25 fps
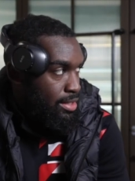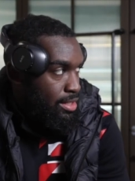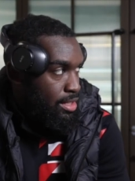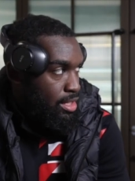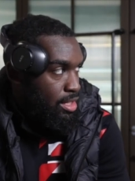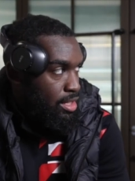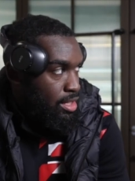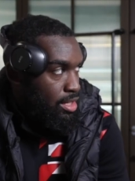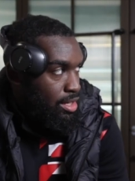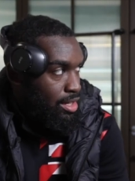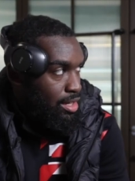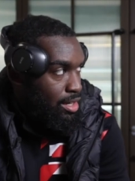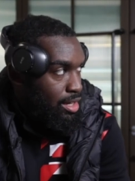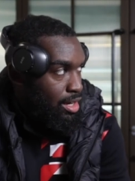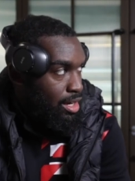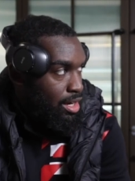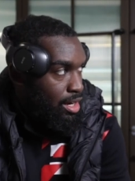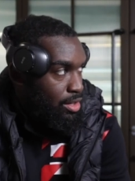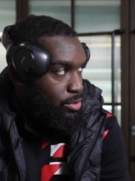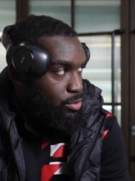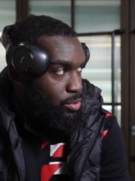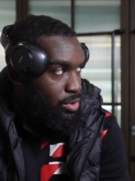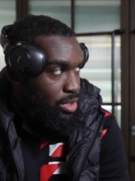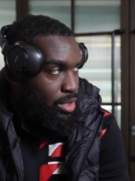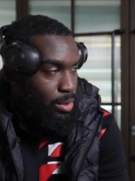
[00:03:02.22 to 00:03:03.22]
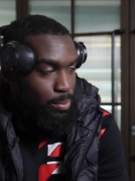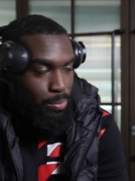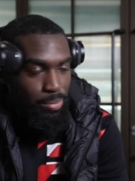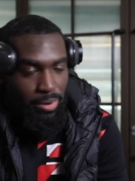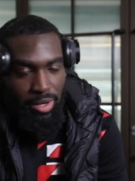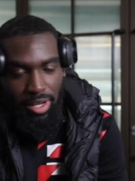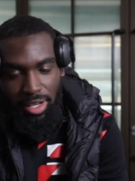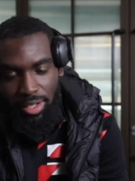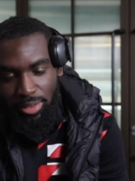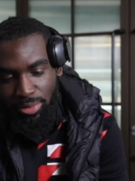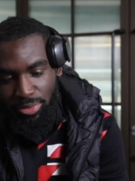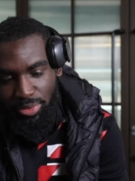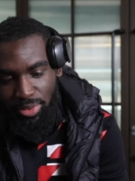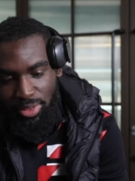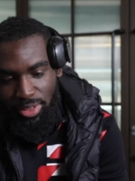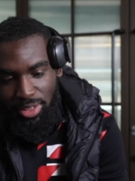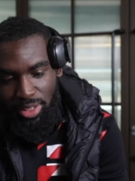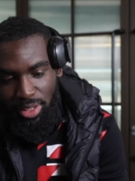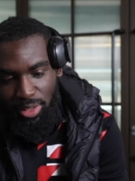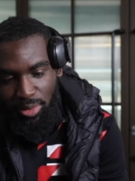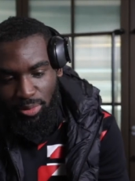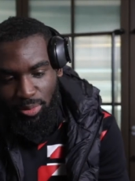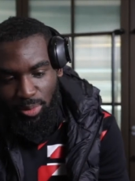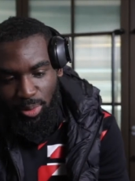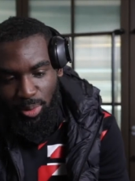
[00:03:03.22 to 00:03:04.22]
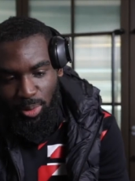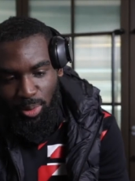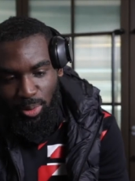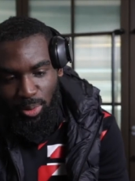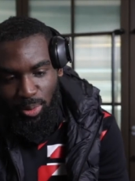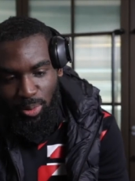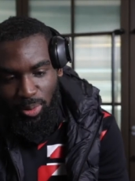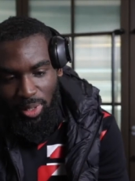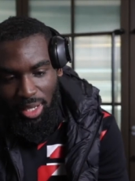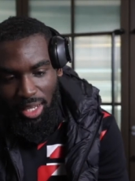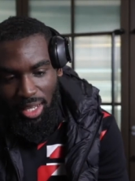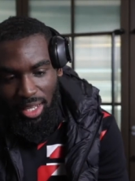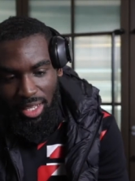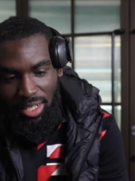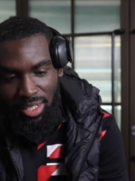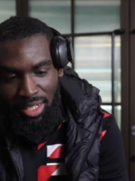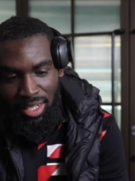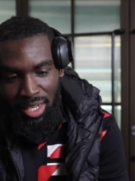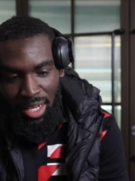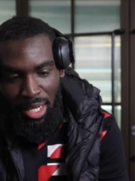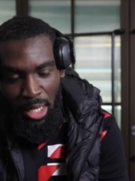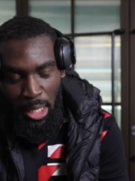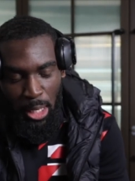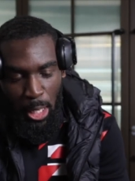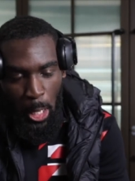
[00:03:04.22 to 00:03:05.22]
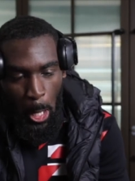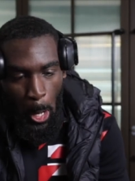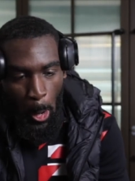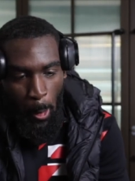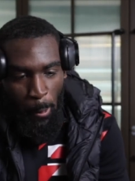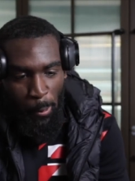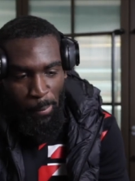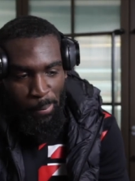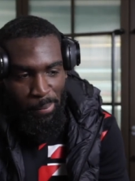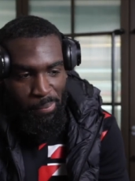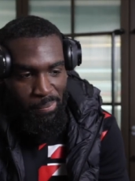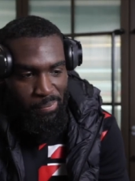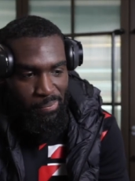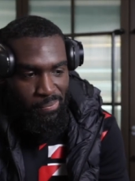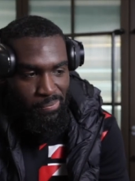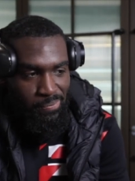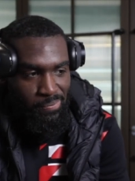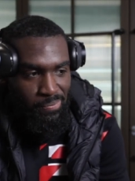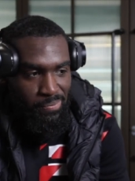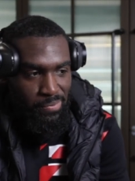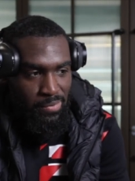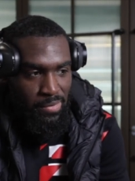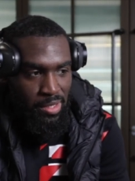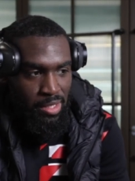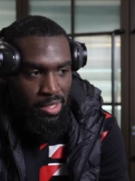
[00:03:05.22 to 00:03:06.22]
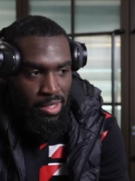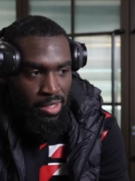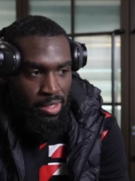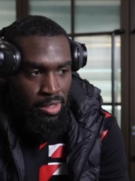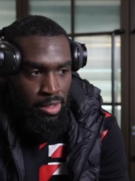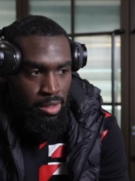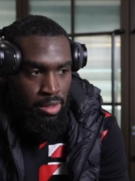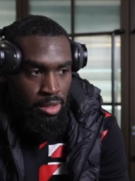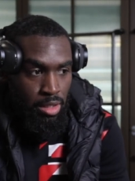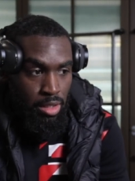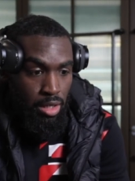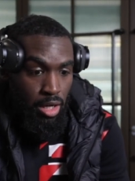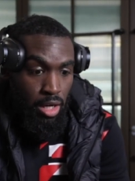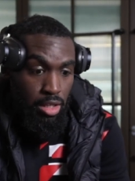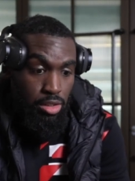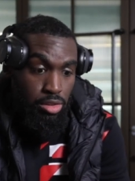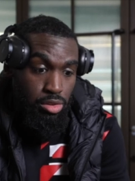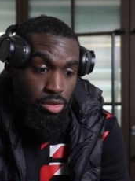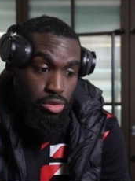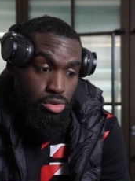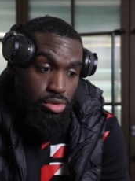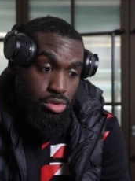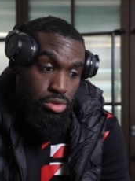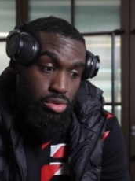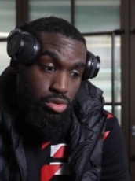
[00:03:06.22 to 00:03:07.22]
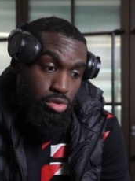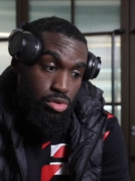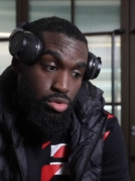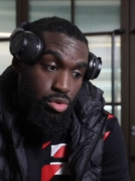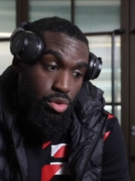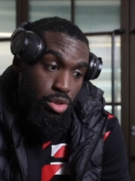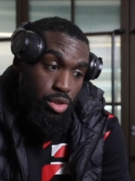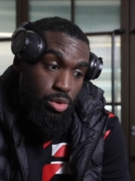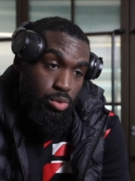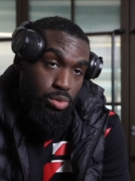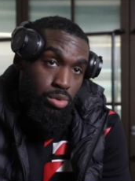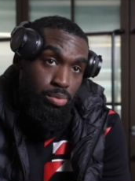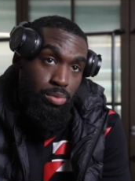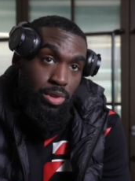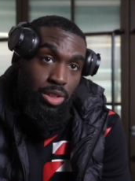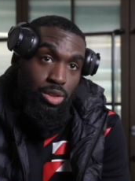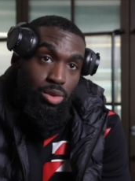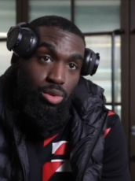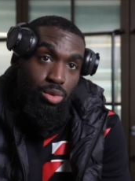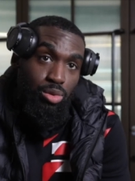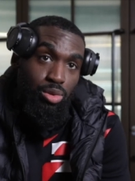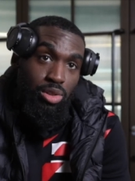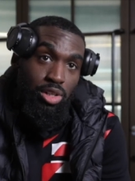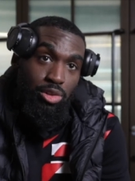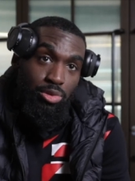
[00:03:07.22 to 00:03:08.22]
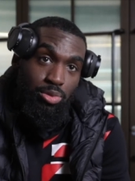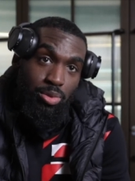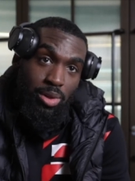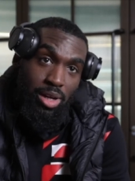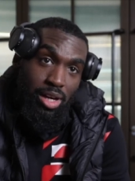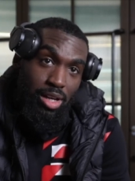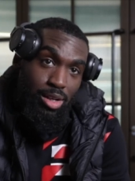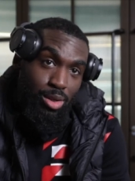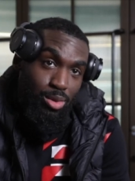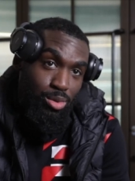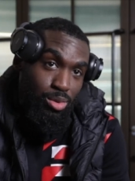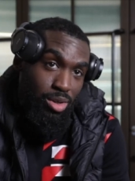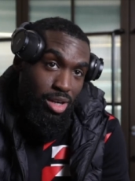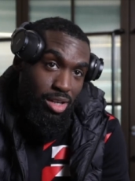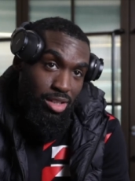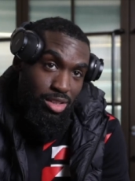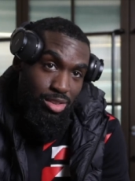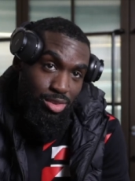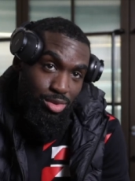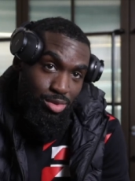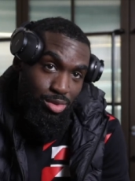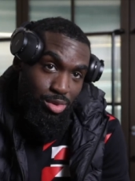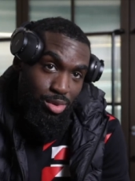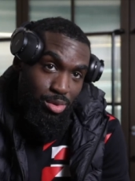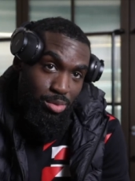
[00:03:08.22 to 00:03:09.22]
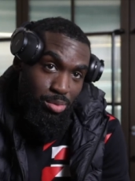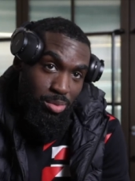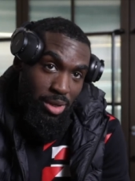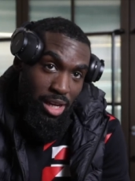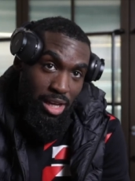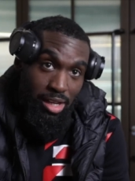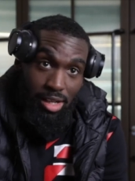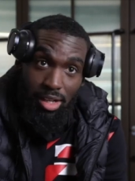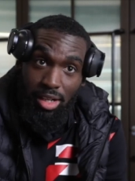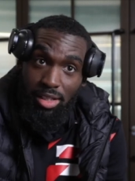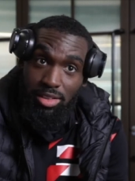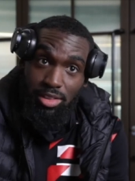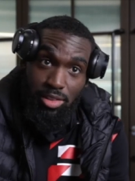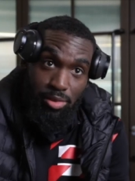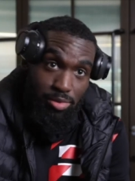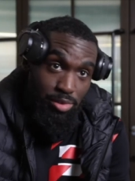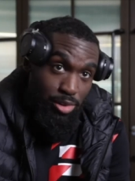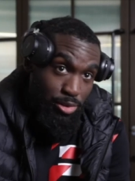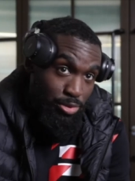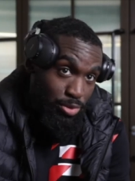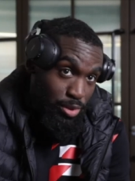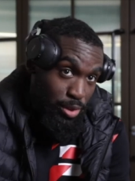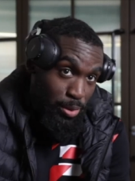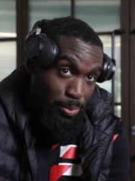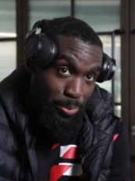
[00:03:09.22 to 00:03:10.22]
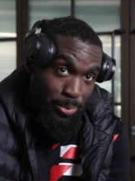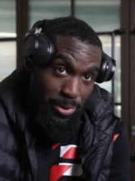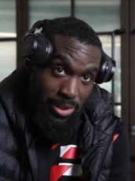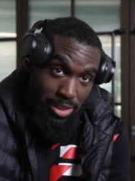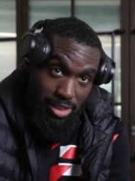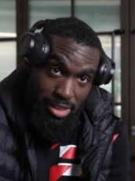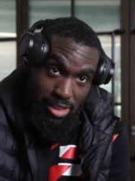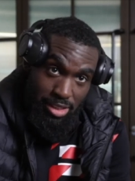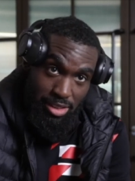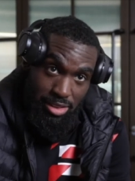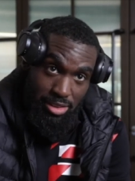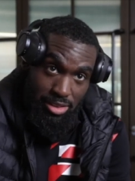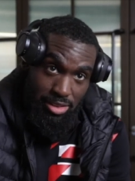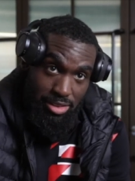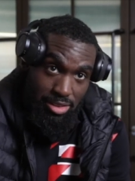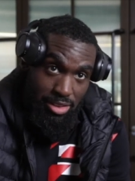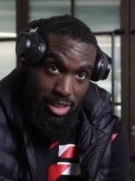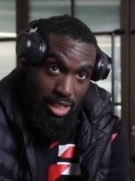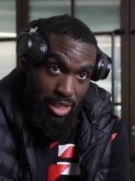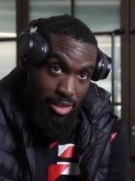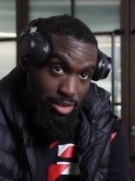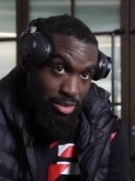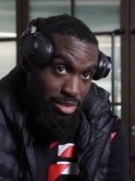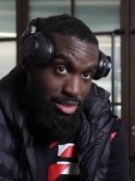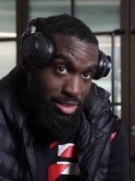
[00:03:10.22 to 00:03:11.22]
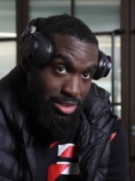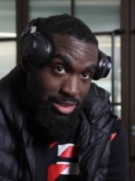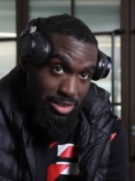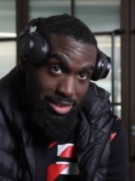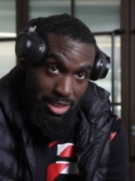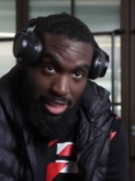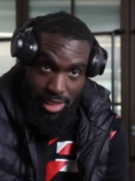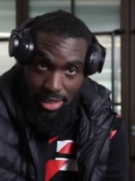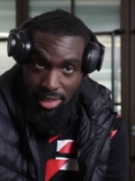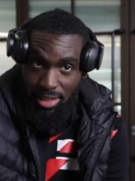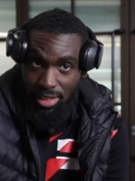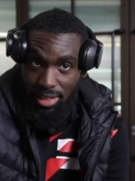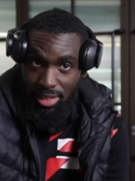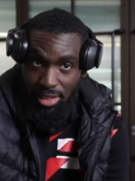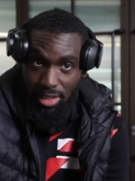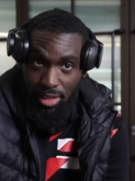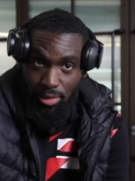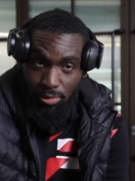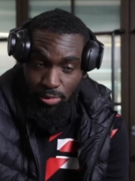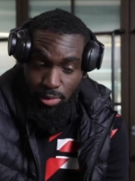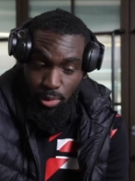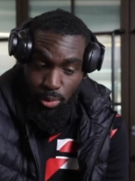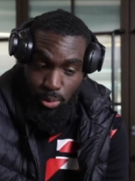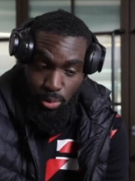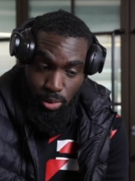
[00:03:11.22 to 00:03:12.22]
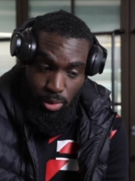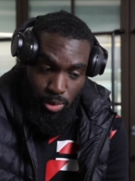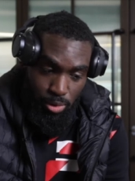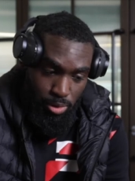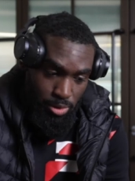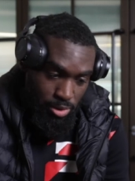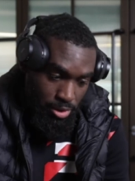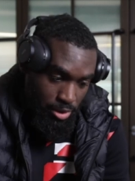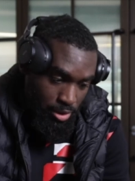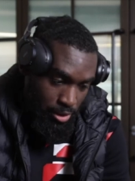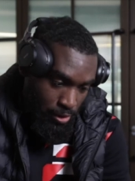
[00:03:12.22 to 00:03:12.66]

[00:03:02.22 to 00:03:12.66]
uh, I'd written a pilot for SeaView, and then um, I just thought it would be cool if we had a writer's room and lots of different opinions and understanding of the world.